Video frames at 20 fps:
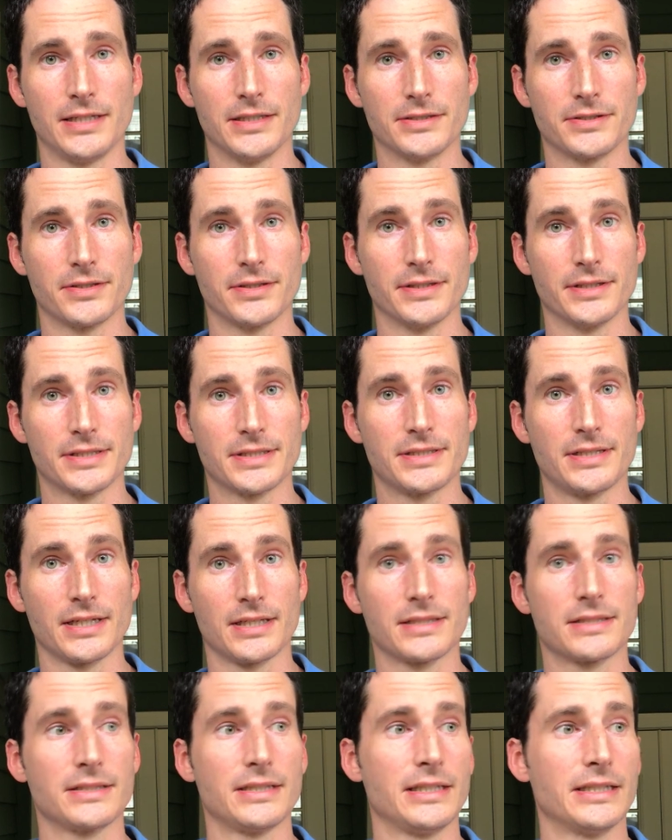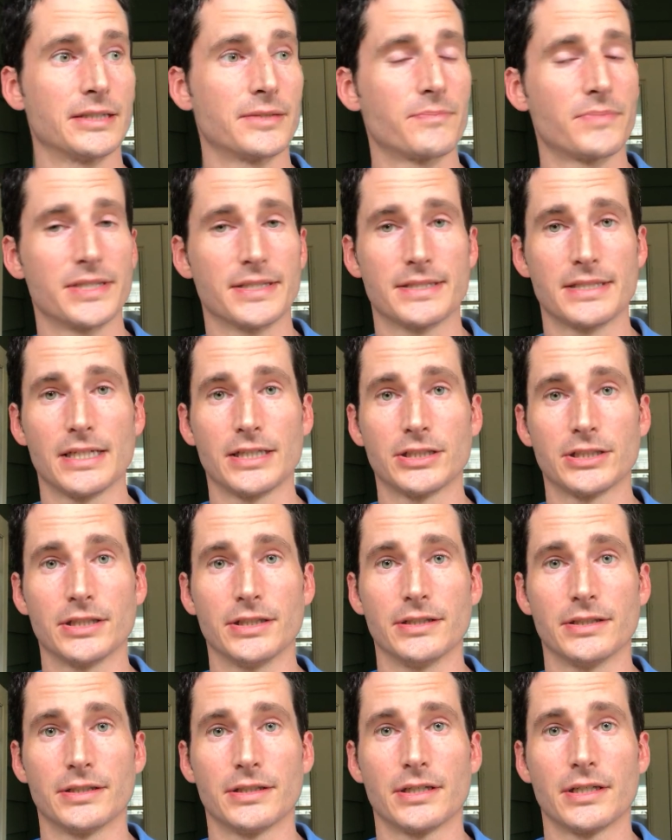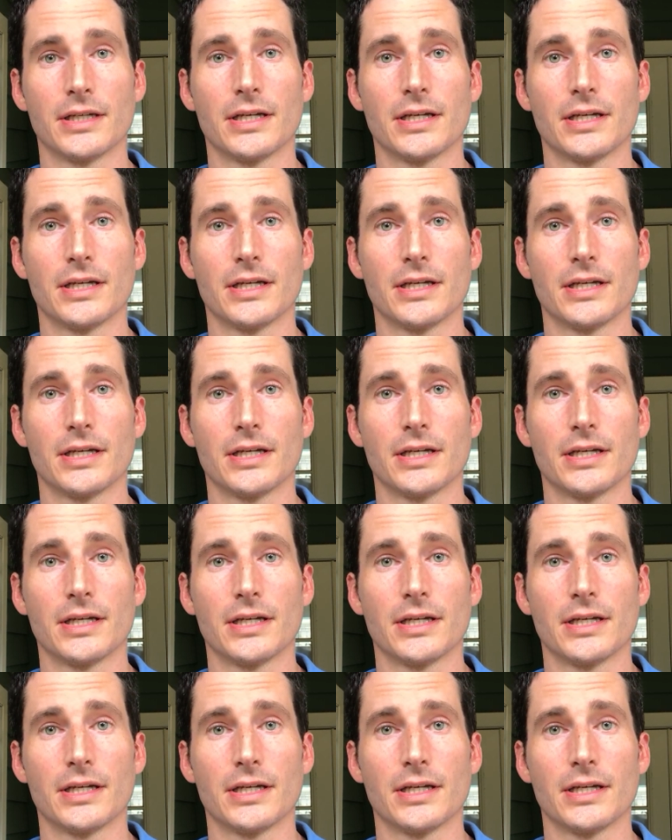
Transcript: into the 16th position.